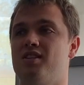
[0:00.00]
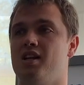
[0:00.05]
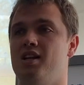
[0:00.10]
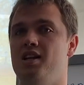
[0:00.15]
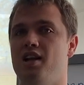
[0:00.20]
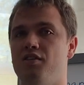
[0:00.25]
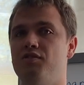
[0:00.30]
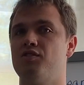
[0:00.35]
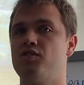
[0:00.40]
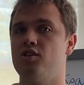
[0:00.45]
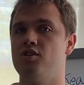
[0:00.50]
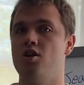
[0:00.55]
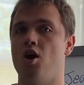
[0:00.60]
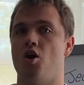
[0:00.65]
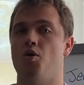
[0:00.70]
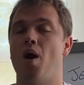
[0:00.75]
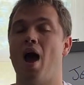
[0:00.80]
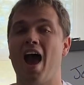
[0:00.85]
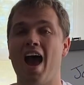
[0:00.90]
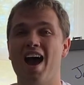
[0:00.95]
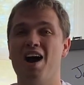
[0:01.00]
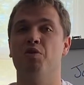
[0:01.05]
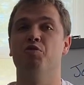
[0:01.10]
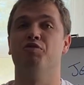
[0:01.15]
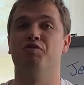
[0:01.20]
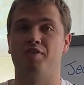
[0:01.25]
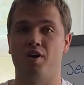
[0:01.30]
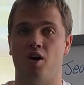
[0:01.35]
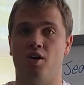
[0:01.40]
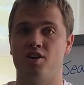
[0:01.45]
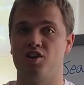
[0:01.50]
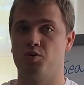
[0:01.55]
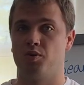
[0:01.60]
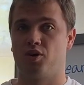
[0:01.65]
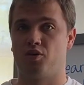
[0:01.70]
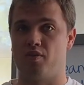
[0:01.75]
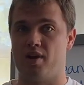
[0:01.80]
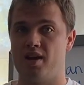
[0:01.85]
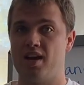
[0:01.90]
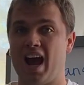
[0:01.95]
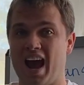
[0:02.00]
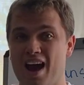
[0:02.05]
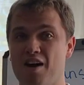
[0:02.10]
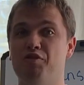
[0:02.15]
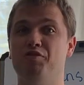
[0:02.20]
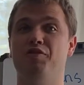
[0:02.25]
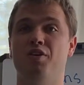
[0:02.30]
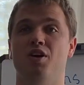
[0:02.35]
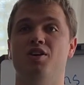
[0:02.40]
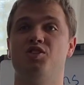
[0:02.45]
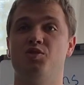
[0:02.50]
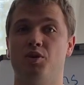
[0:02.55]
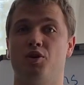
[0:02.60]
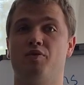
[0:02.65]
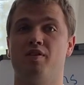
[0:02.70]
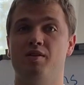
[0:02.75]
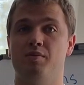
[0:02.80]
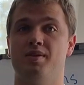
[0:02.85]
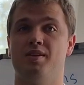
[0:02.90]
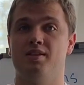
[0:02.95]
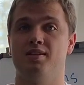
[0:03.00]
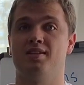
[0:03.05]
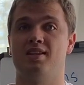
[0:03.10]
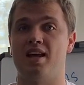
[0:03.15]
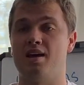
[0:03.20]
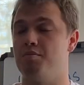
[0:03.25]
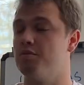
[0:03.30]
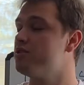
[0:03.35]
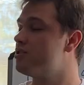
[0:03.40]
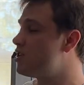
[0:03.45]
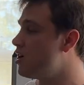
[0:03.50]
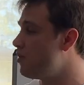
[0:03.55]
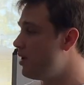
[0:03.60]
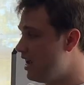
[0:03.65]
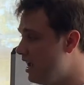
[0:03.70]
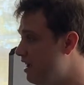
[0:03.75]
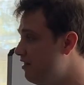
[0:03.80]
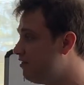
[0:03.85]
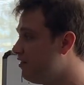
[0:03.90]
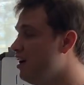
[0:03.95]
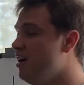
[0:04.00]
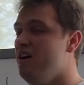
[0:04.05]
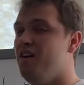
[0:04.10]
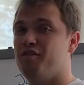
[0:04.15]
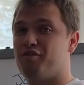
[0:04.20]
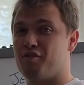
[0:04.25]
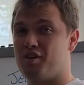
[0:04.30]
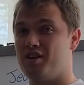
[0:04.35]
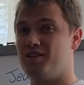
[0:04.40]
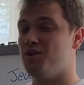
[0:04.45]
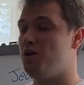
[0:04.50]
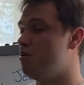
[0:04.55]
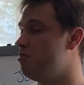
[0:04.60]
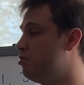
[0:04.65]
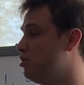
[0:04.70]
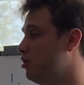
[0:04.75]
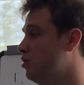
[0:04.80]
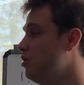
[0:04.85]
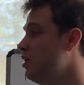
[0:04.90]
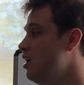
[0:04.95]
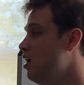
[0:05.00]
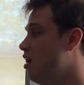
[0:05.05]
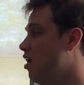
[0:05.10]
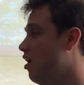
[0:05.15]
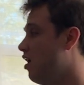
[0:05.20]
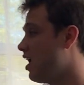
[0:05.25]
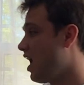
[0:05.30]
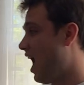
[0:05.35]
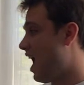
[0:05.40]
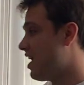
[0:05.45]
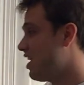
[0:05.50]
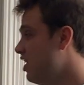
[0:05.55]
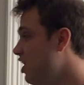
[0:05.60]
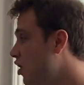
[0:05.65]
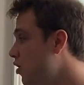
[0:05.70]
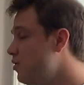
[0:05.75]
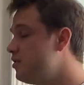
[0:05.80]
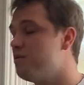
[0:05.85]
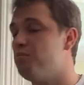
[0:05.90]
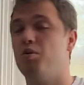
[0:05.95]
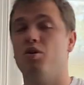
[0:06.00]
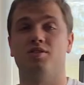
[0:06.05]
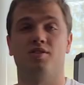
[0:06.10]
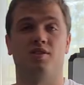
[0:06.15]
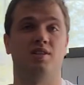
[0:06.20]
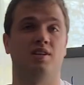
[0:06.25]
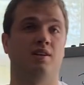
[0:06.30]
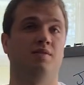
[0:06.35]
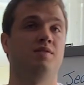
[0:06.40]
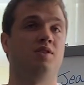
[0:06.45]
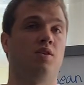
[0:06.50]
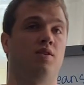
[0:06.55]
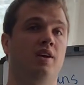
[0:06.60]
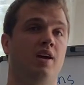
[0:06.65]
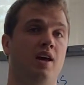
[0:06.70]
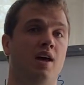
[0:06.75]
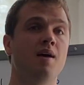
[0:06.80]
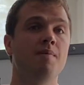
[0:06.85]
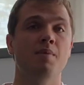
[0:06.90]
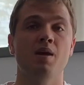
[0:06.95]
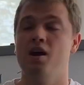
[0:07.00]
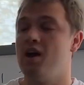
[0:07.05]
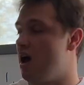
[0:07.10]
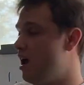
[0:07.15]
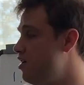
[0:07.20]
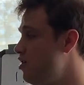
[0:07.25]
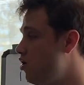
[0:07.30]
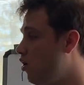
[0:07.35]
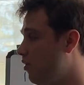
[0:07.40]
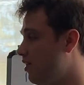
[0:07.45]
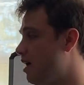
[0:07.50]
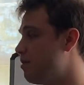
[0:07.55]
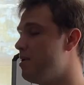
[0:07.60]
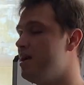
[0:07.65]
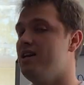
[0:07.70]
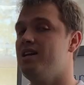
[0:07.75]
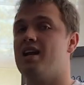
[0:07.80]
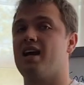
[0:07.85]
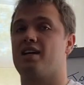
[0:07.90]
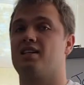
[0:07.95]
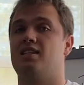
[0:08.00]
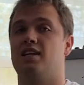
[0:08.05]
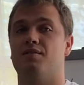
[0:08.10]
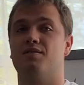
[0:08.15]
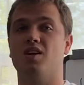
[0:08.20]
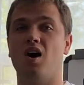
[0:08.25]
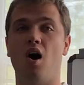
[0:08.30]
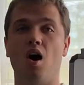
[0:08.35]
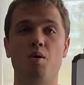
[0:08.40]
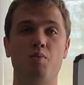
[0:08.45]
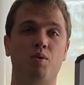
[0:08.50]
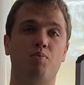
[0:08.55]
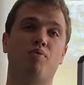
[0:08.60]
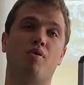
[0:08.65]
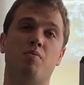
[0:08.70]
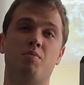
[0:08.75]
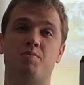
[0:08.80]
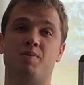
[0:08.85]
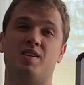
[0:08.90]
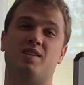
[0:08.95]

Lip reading: love to know how far you agree. How far do you agree with this statement? So if, for example, I had loads of positives on here and not that many negatives, I would probably